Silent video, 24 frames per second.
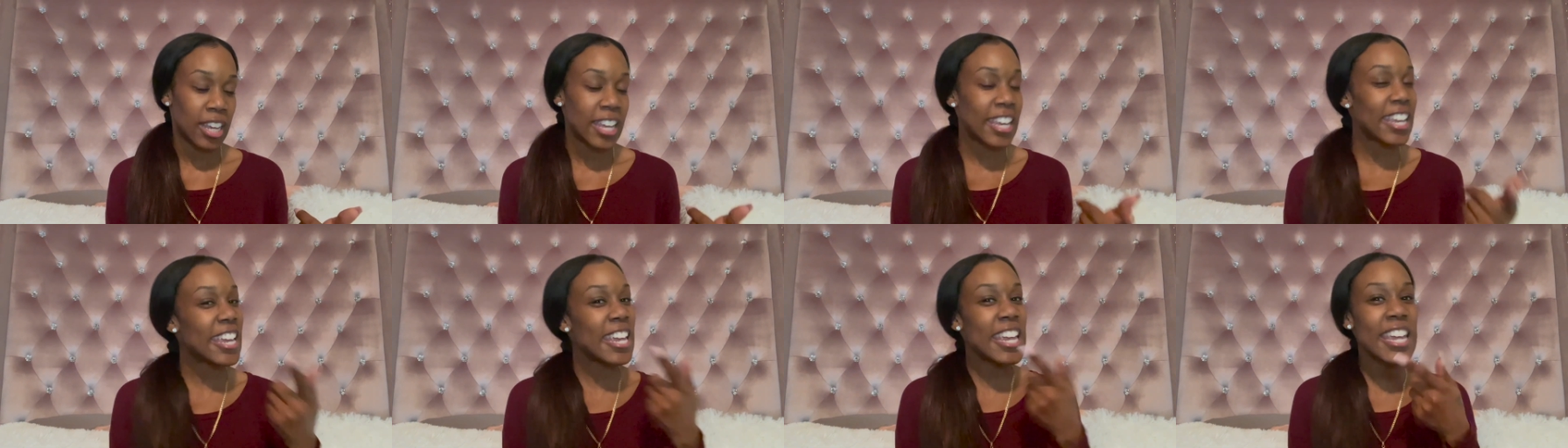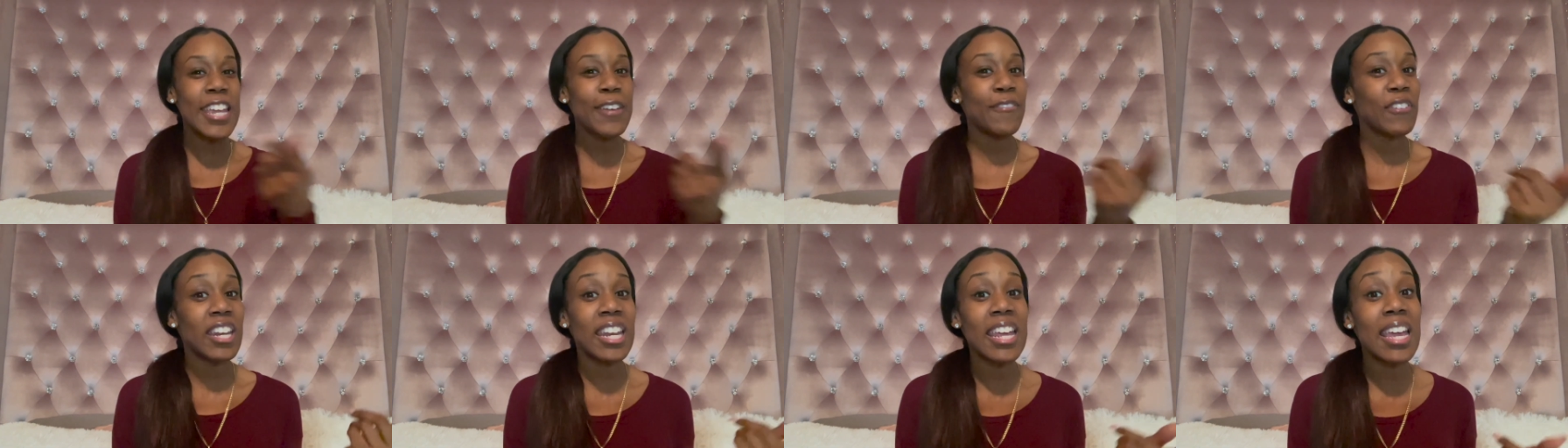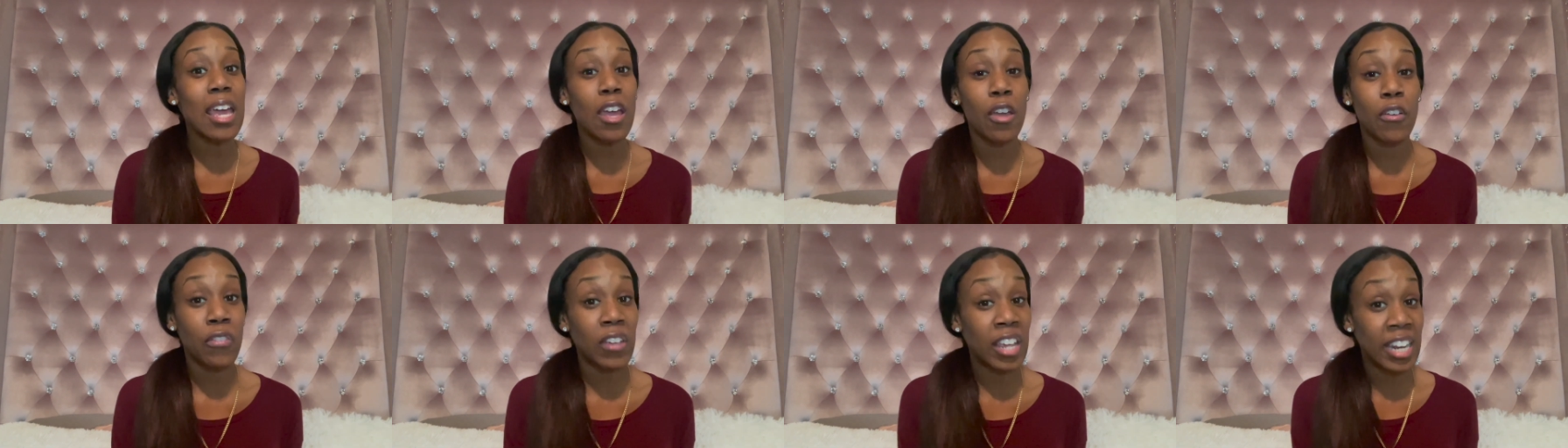even
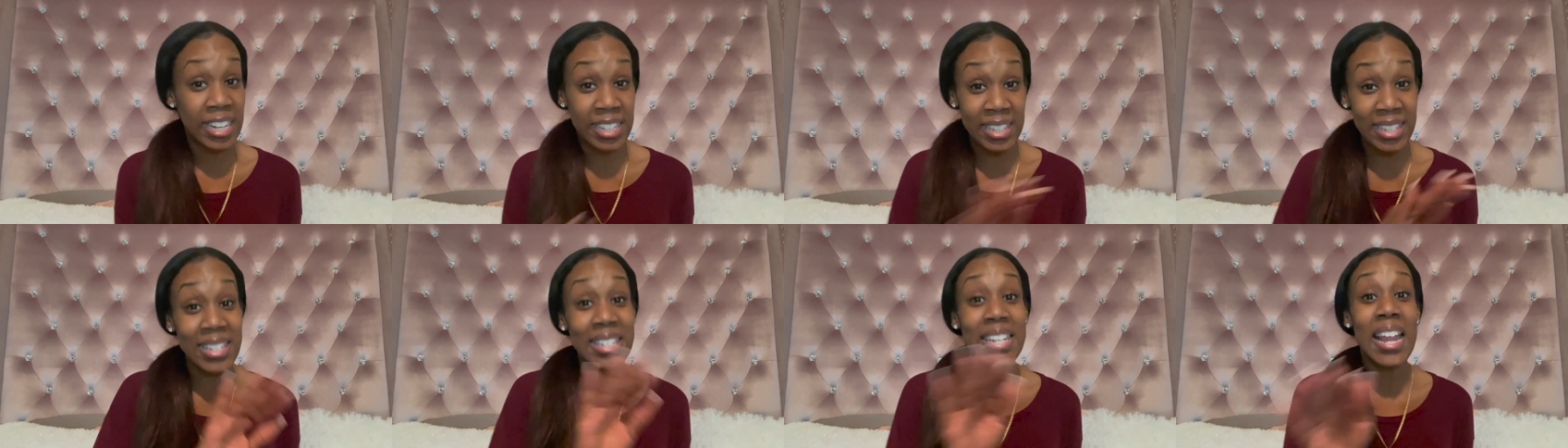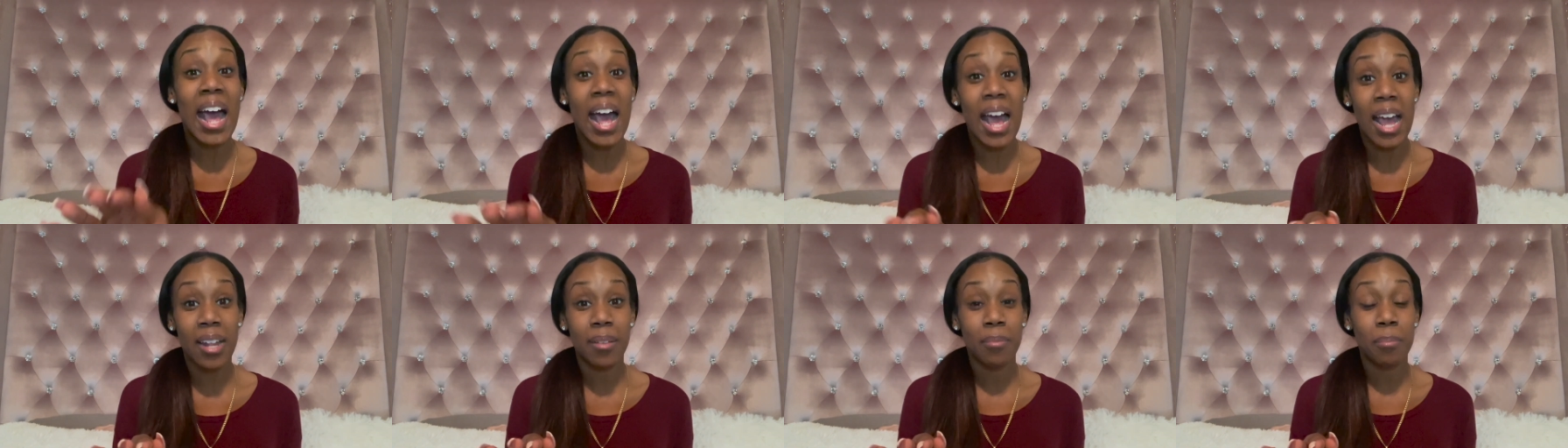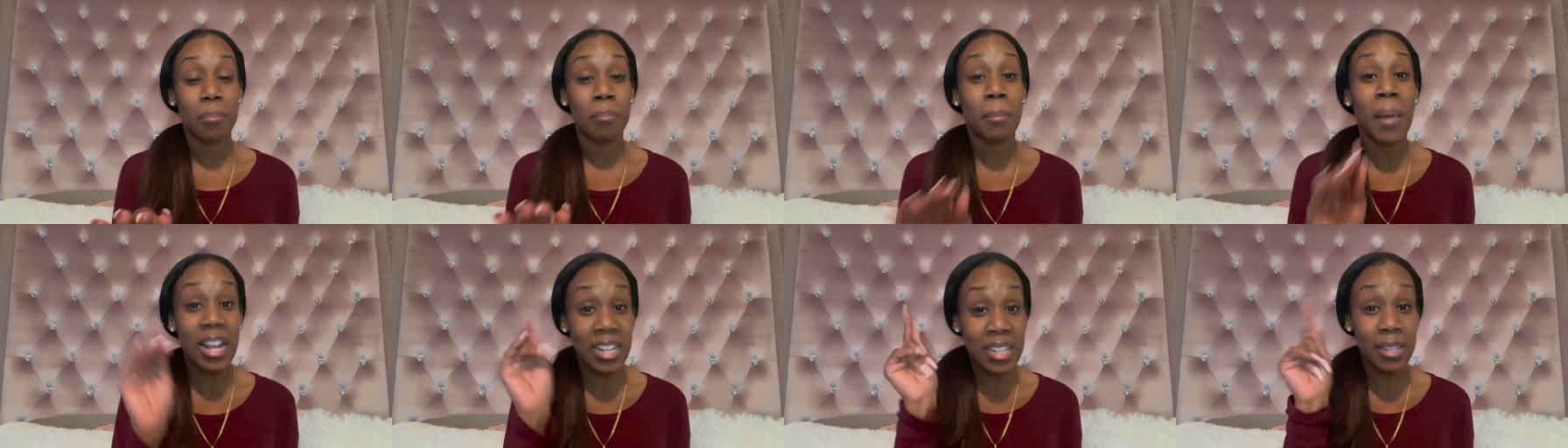if, and it's not,
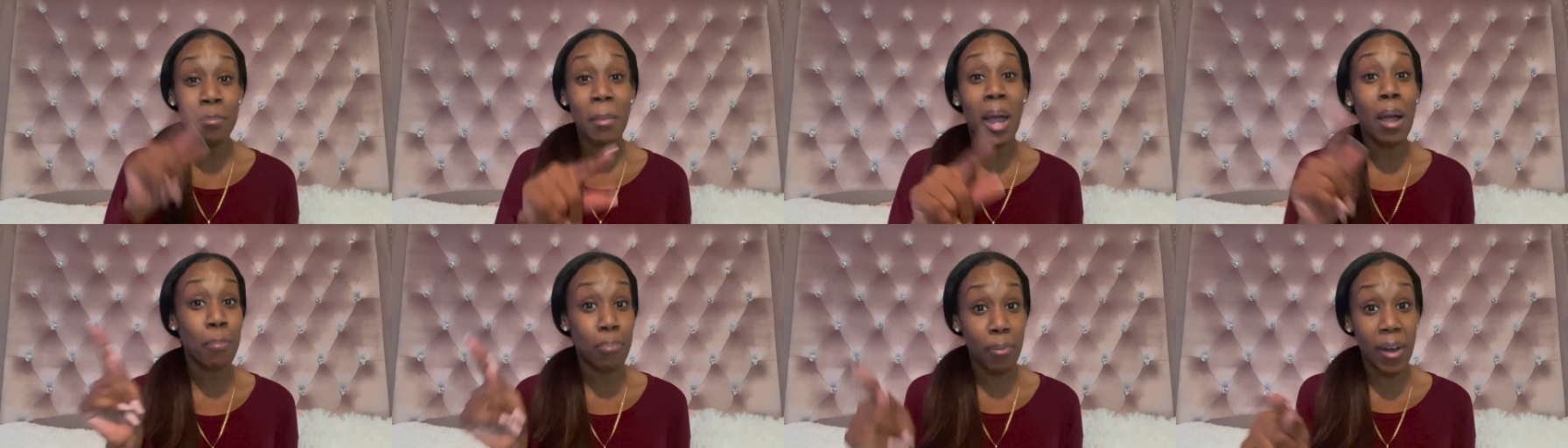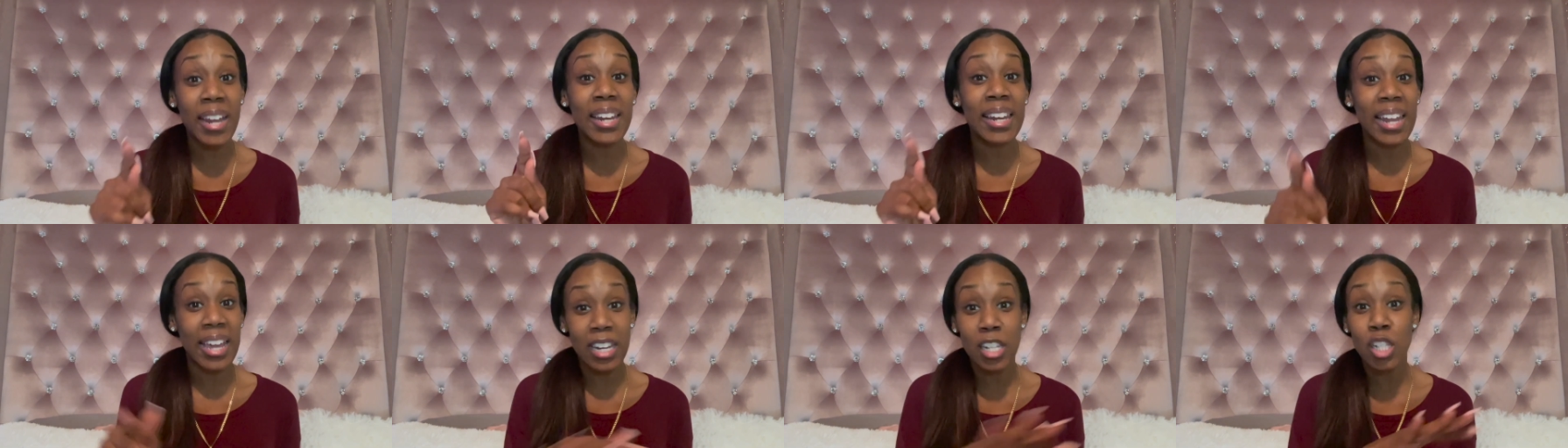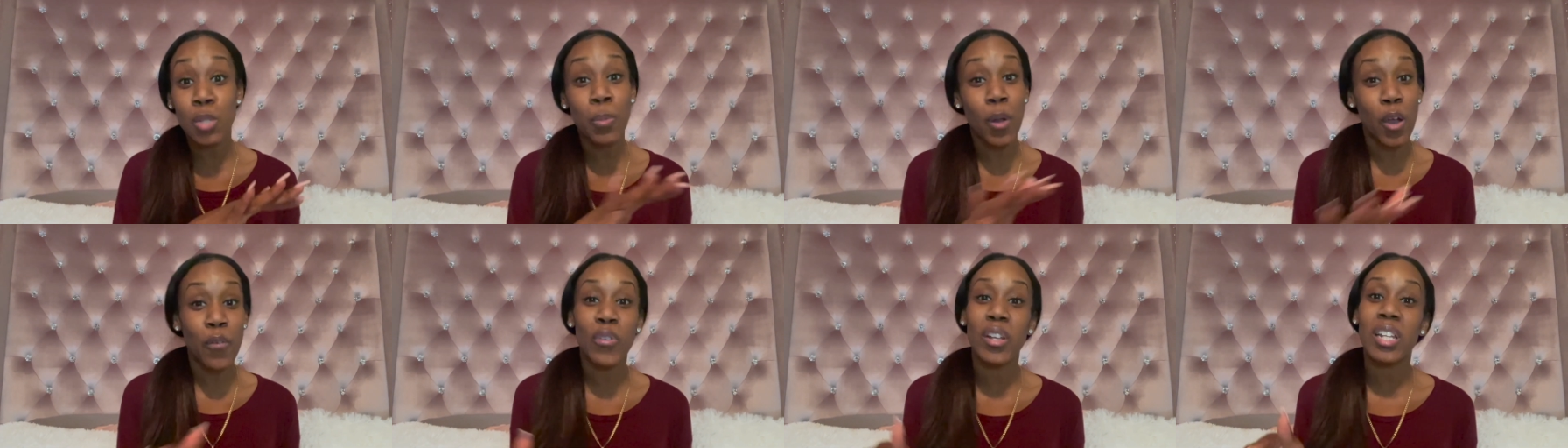my brake light is
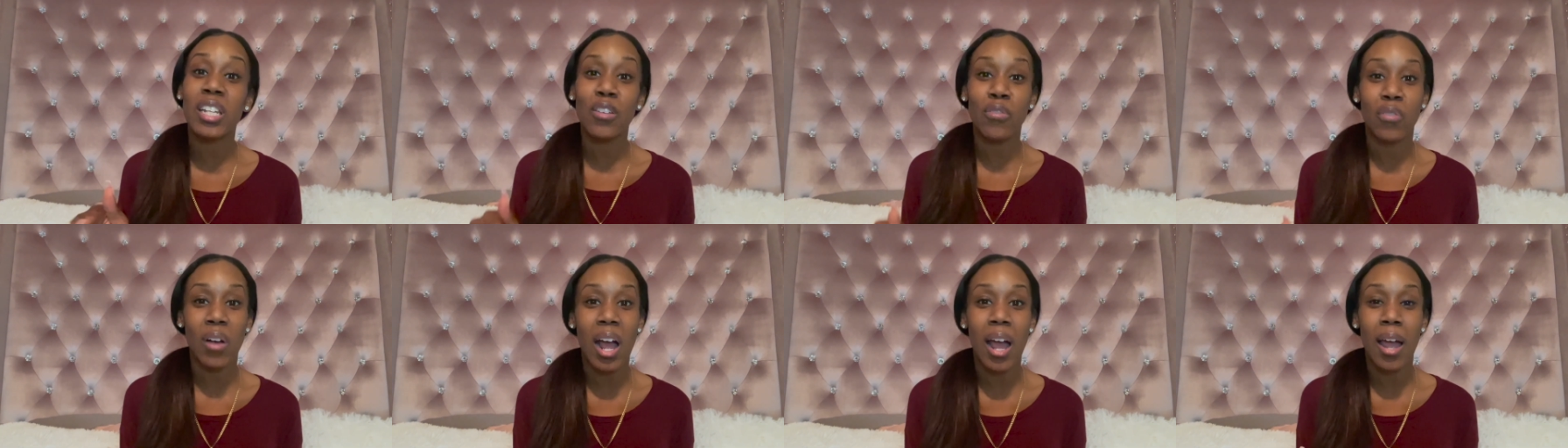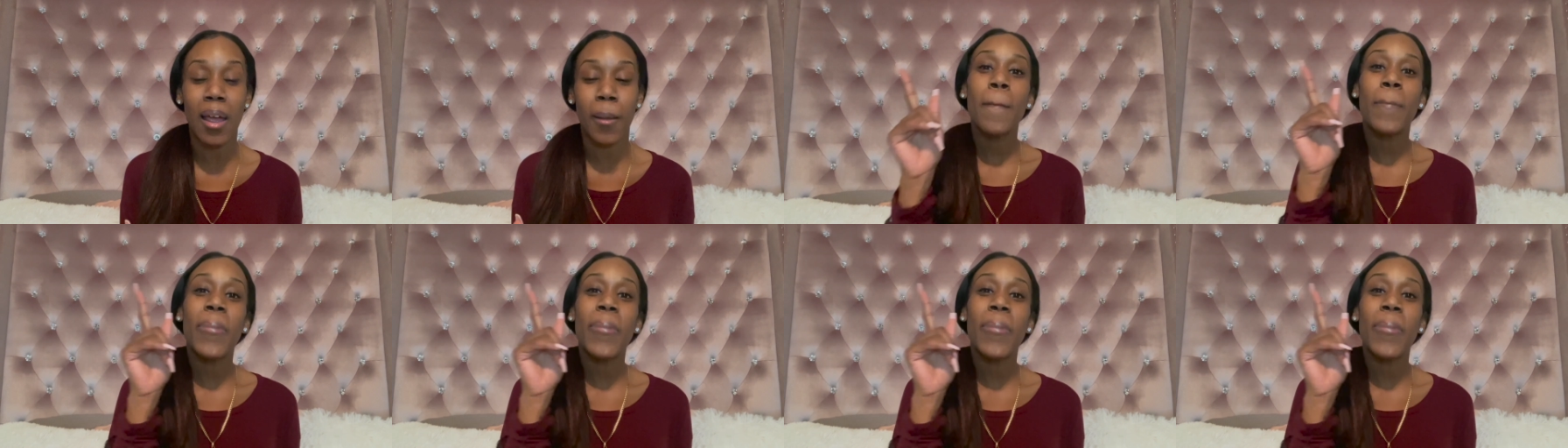perfectly fine.